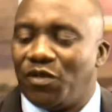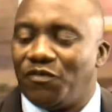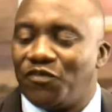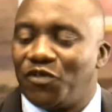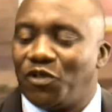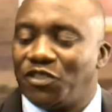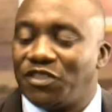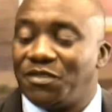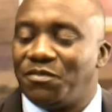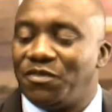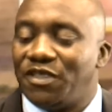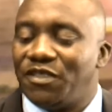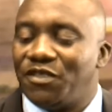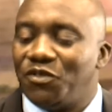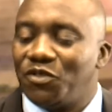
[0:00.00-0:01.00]
Of course,
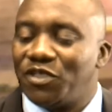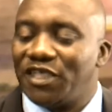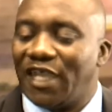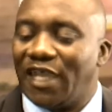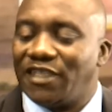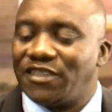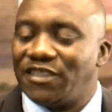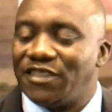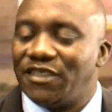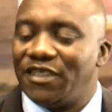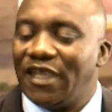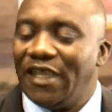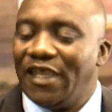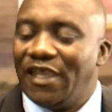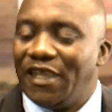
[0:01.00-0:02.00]
looking at
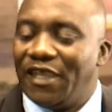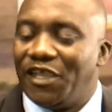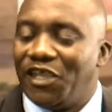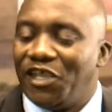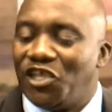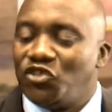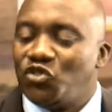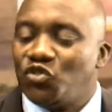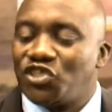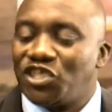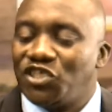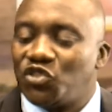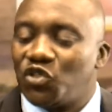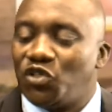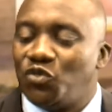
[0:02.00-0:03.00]
a new
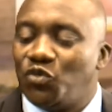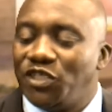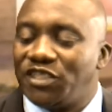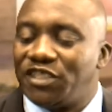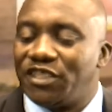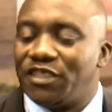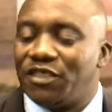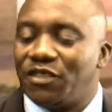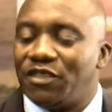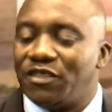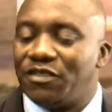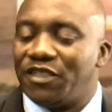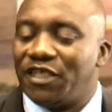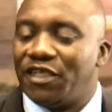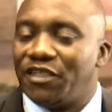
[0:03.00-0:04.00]
season, which
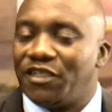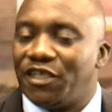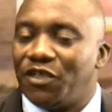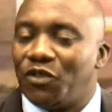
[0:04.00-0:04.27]
they